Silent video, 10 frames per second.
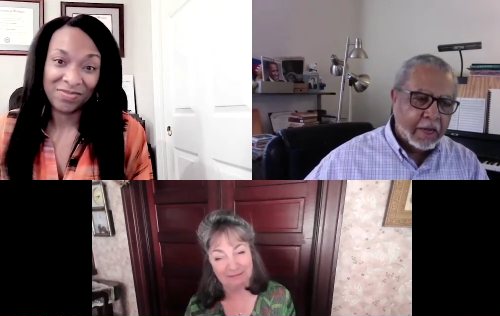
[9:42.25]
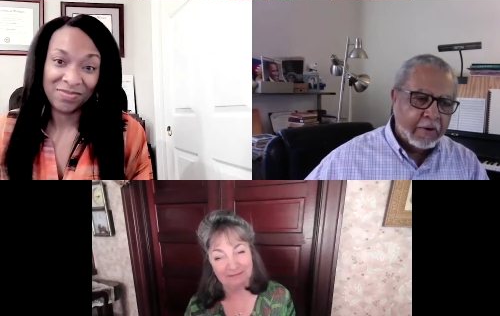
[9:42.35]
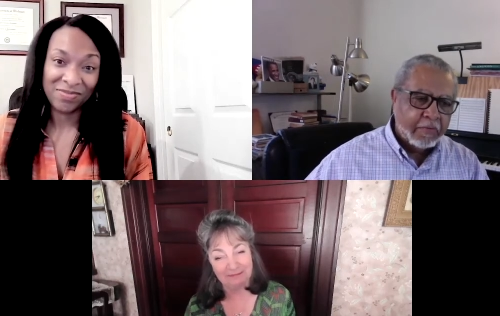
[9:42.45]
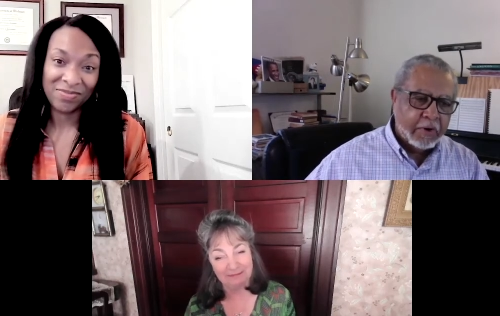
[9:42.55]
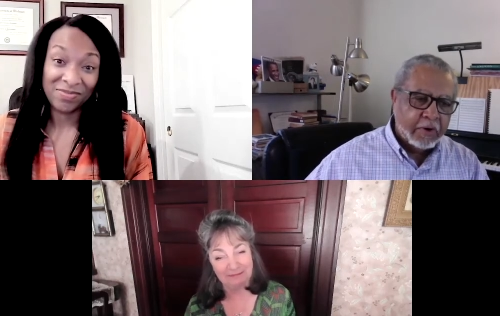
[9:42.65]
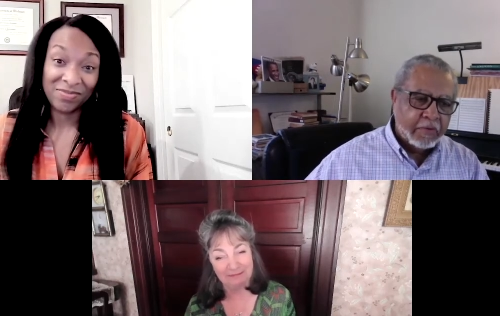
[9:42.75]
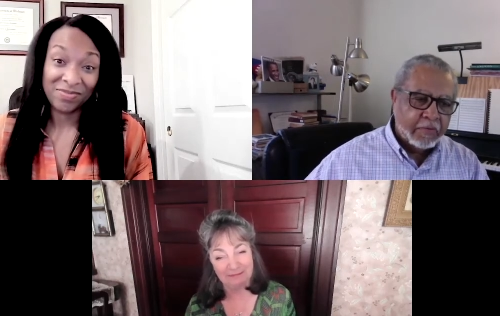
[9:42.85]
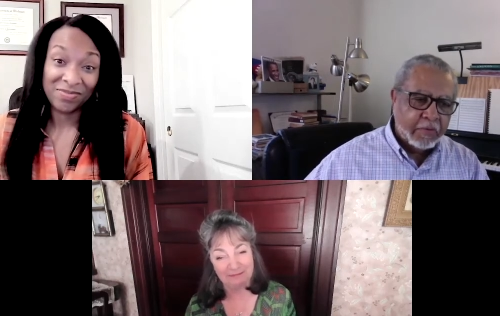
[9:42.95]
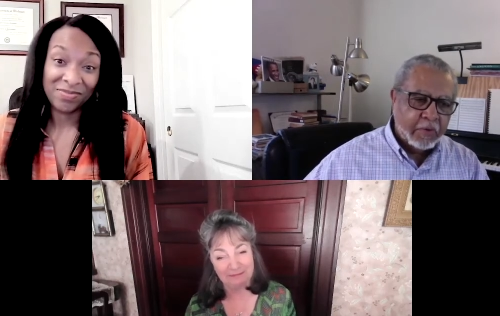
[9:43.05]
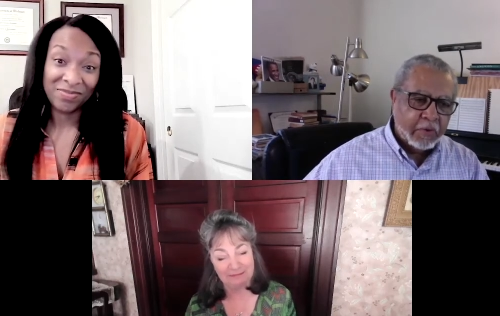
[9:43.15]
Speaker 1: I've written
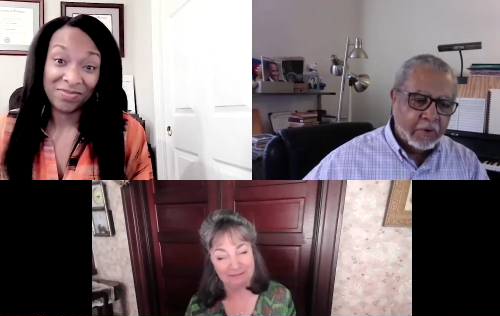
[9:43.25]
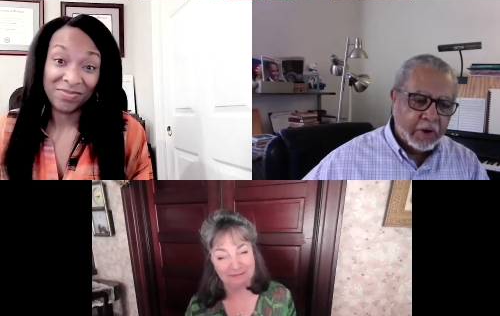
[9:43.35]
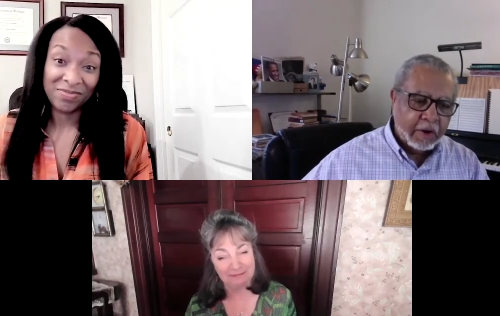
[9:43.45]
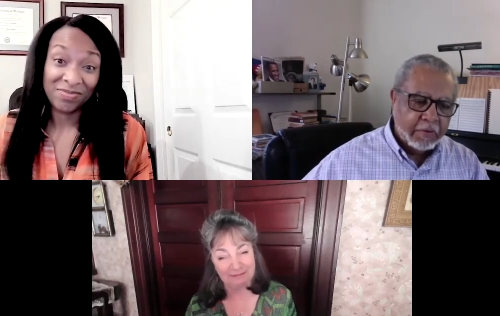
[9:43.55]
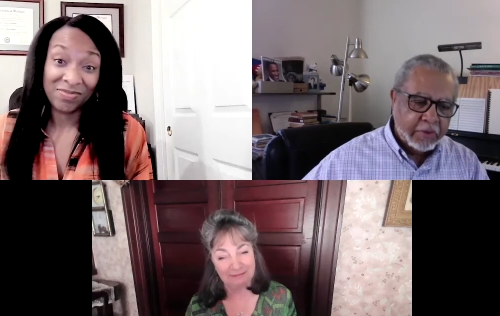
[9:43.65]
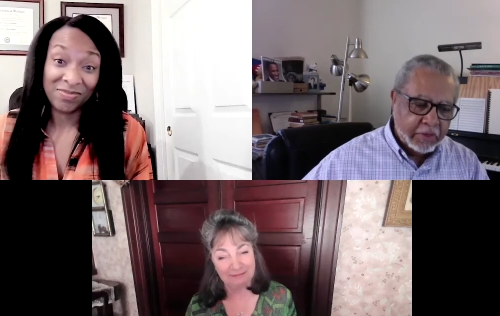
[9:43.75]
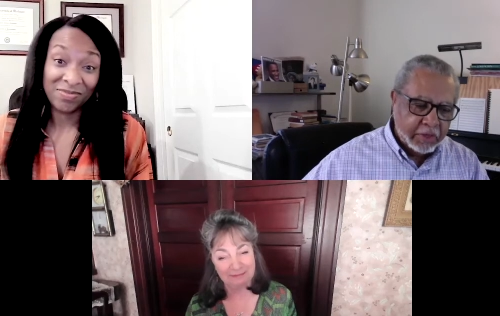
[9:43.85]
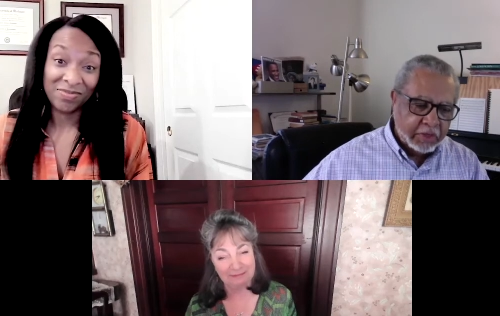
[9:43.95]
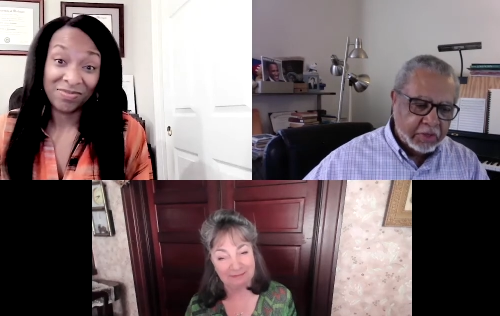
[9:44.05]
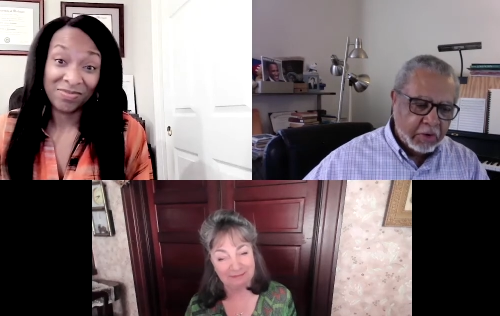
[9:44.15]
for
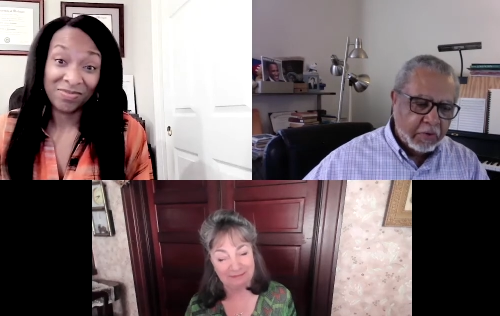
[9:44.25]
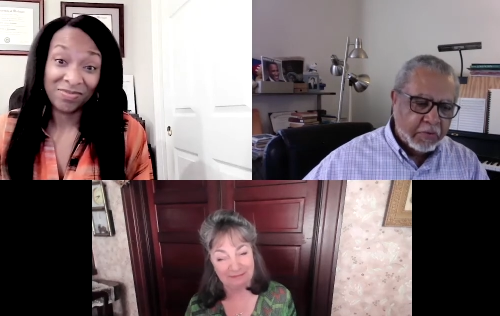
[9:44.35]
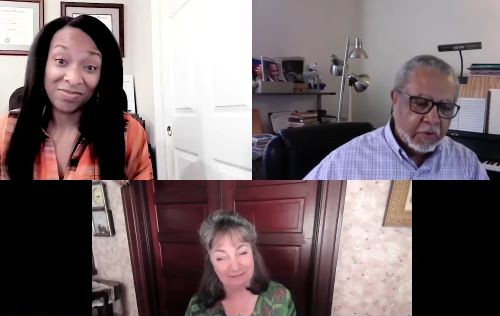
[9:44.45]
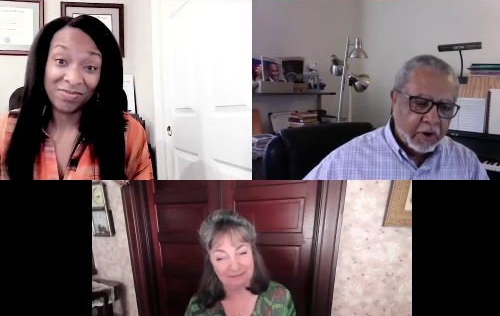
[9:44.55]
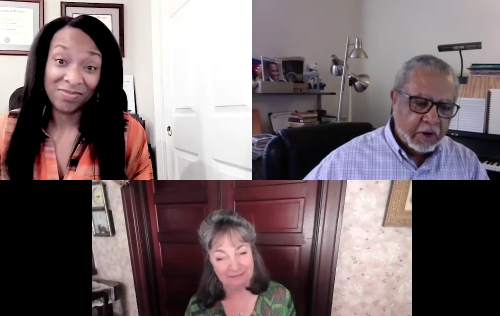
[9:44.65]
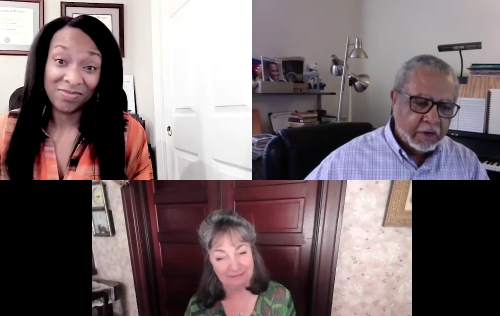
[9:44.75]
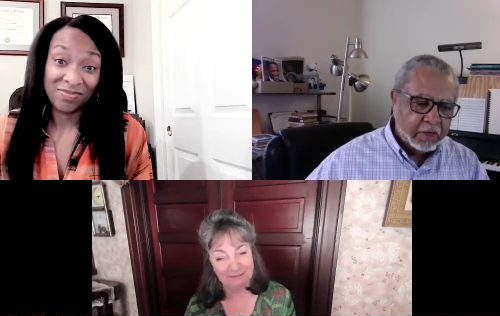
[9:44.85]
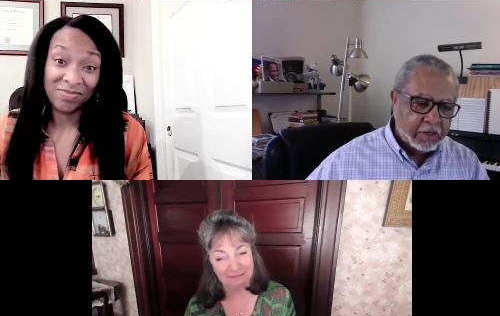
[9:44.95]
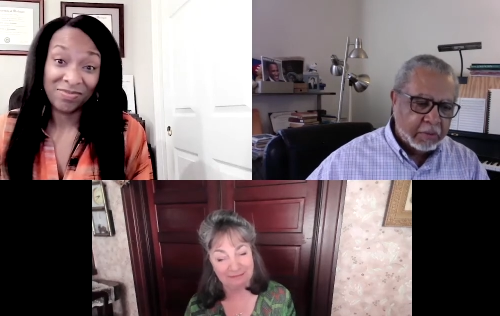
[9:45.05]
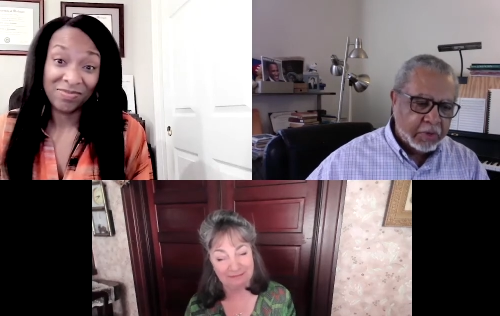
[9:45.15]
everything so far
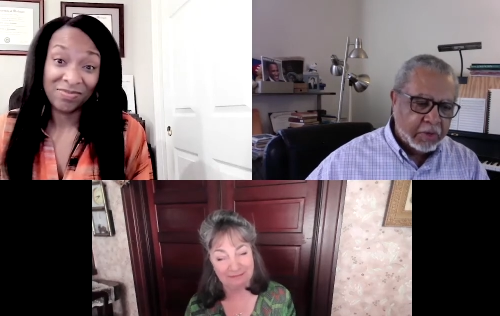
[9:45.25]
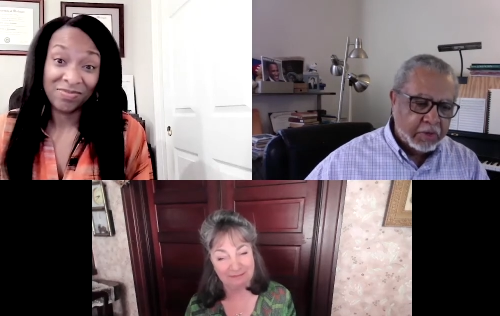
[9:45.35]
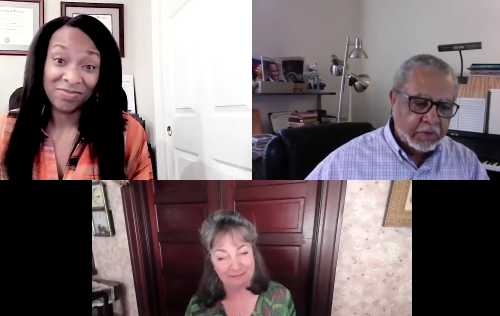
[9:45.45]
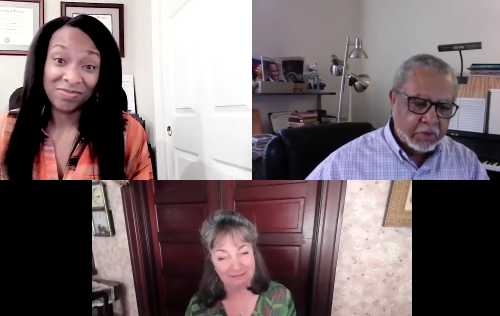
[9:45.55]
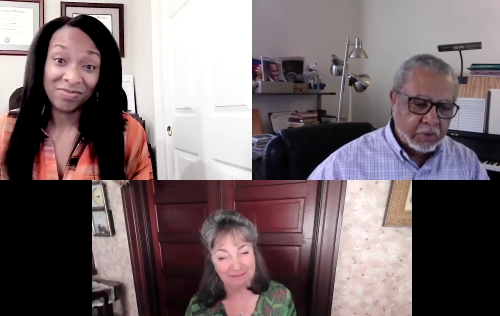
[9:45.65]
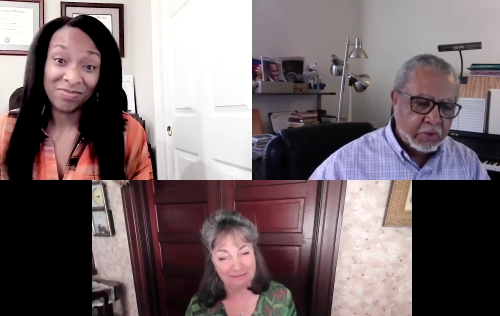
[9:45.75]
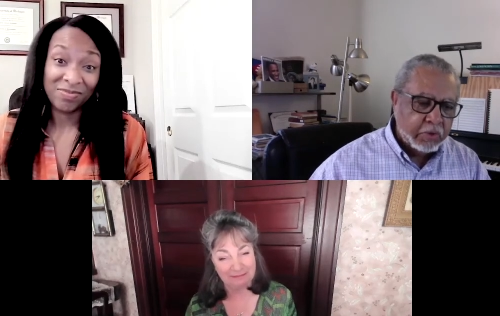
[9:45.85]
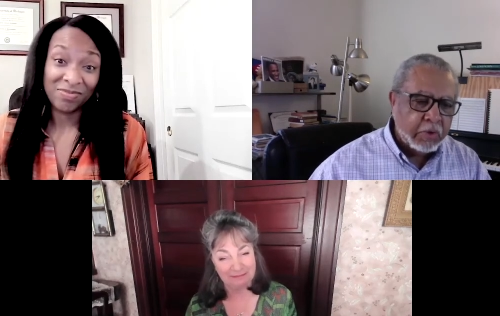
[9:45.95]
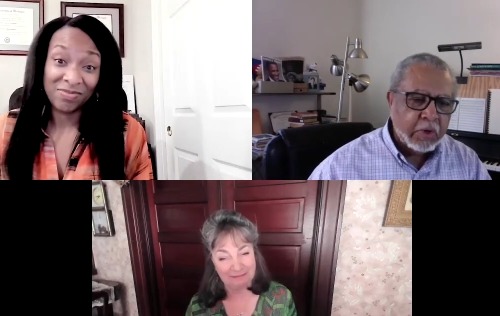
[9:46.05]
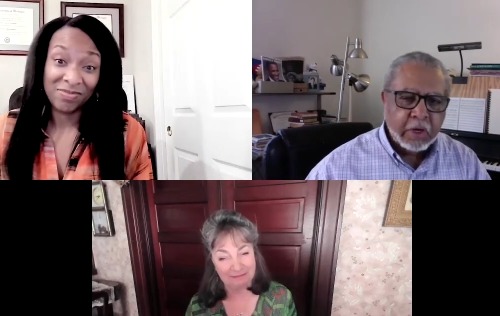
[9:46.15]
except a kazoo